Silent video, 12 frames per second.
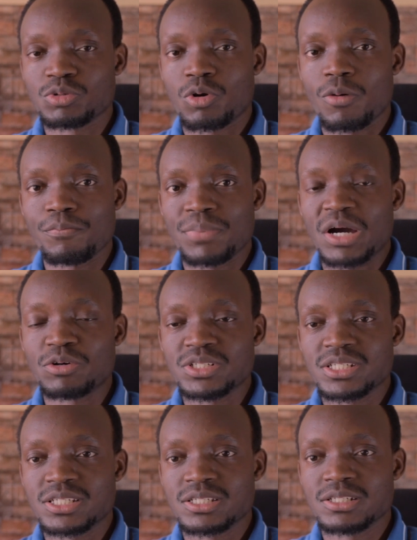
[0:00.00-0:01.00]

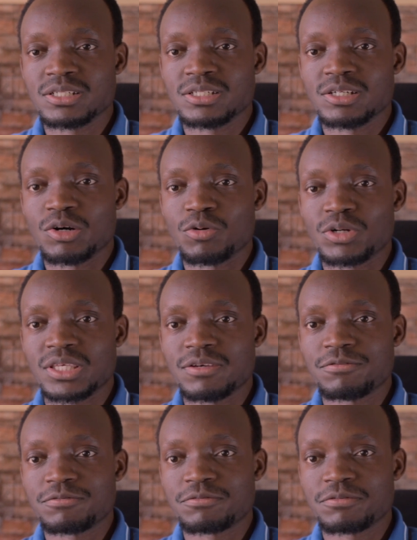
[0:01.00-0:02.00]
compound or
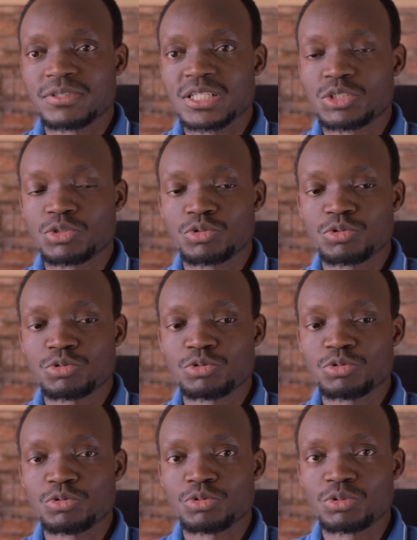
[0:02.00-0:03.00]
give the
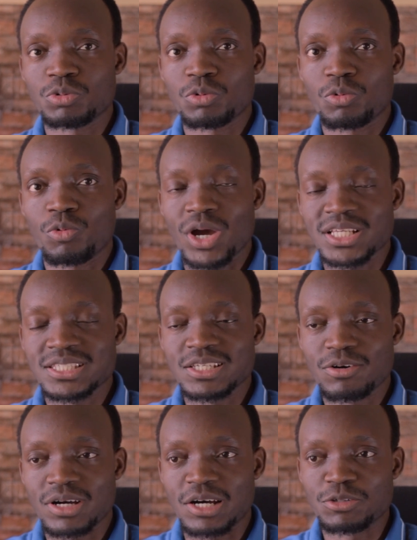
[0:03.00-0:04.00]
true white
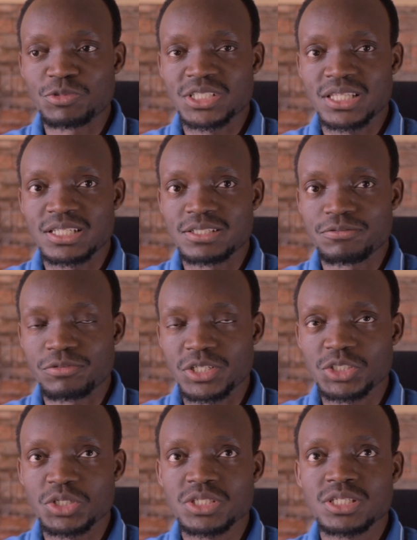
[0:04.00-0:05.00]
cell count, which are the
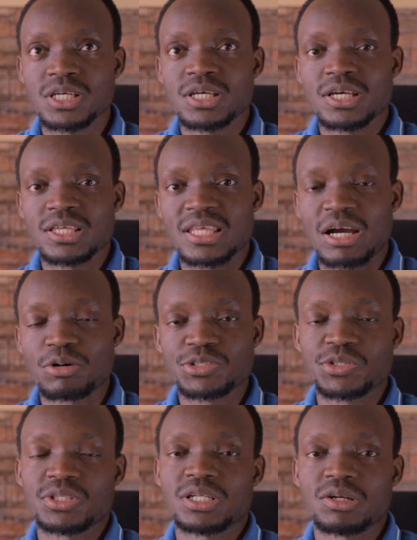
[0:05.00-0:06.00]
differentials, they are
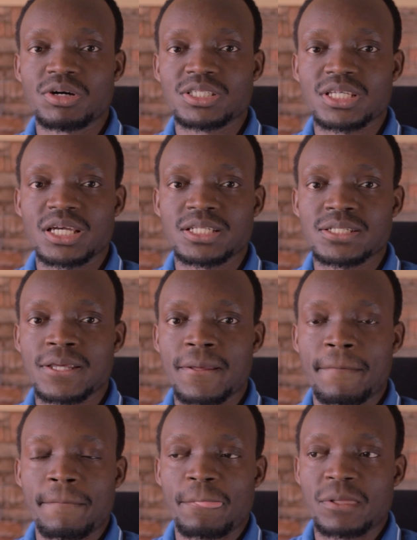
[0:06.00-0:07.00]
also on the lower side.
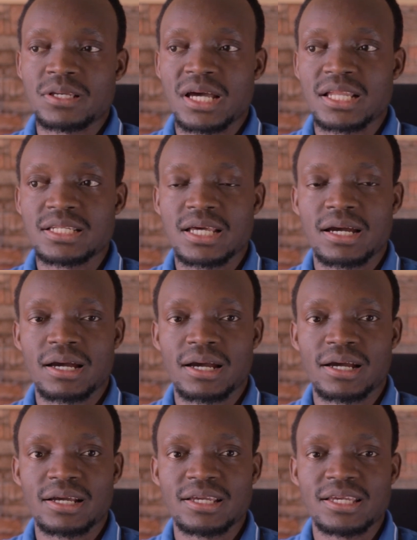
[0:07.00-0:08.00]
And
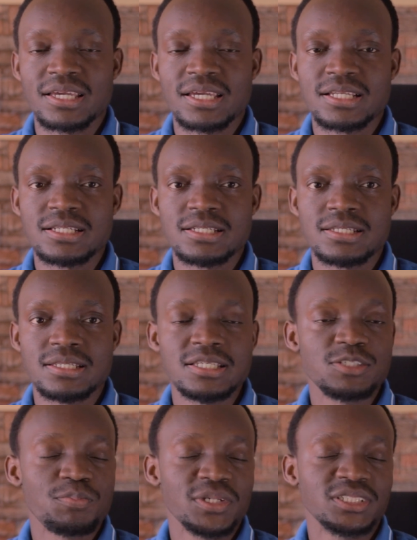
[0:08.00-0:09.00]
in
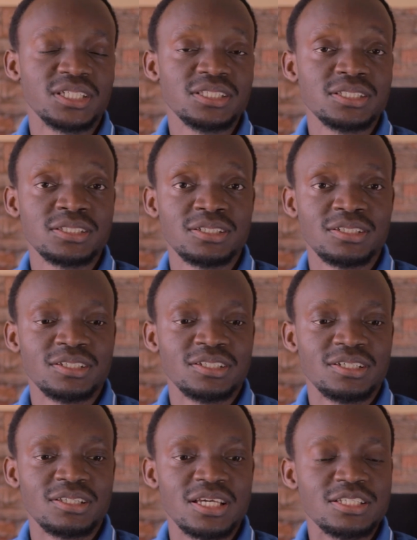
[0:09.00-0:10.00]
these patients,
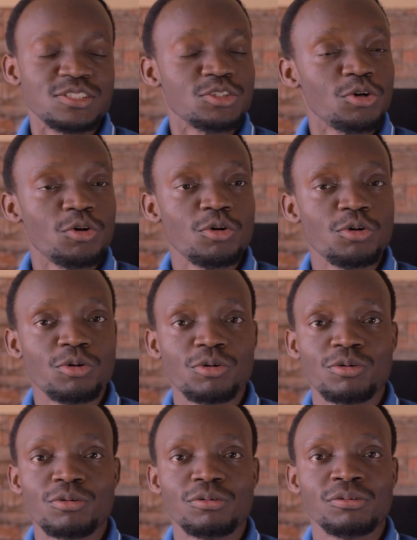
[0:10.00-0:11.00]
there is
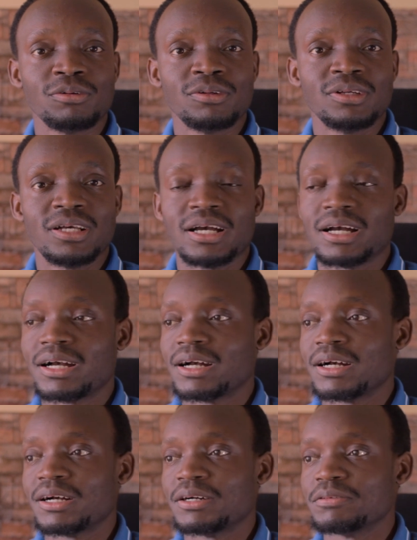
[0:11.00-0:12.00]
no
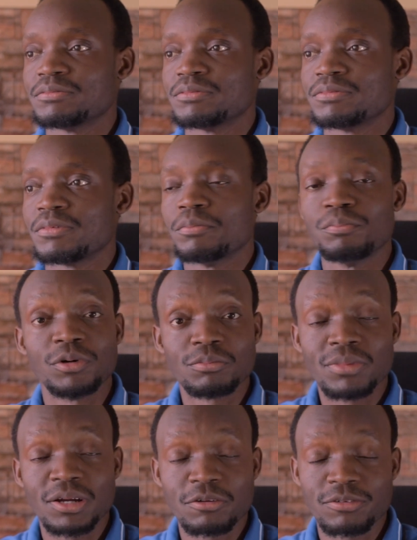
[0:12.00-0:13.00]
bone
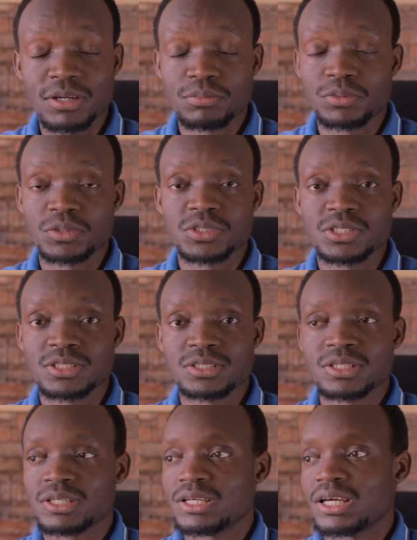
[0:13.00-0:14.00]
marrow fibrosis,
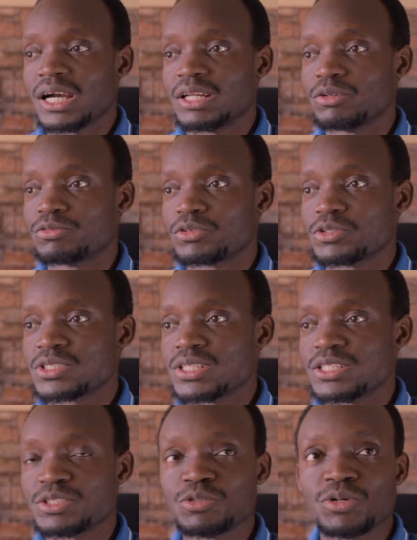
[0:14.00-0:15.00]
and of course, there
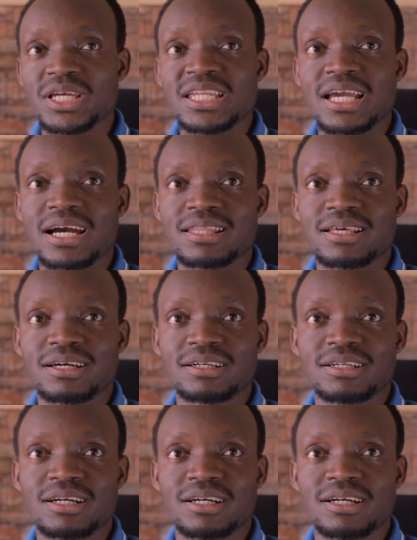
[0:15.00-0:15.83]
is no any other